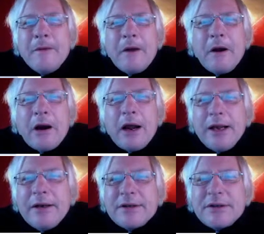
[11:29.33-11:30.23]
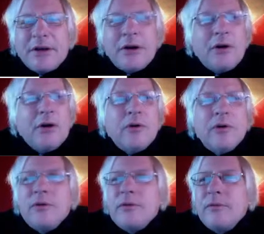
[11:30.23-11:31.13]
All right,
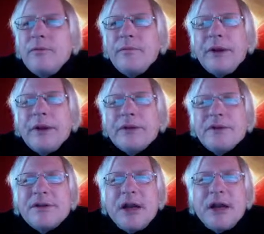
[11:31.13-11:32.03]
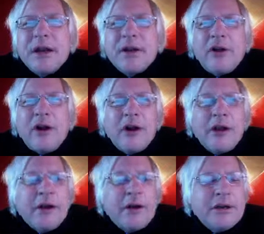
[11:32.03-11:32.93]
so things are chugging along
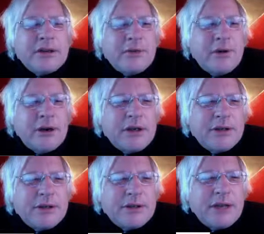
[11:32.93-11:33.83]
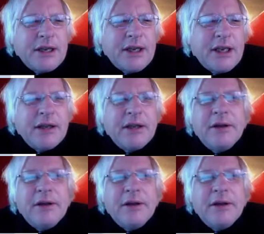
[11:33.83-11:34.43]
here. I just wanted to say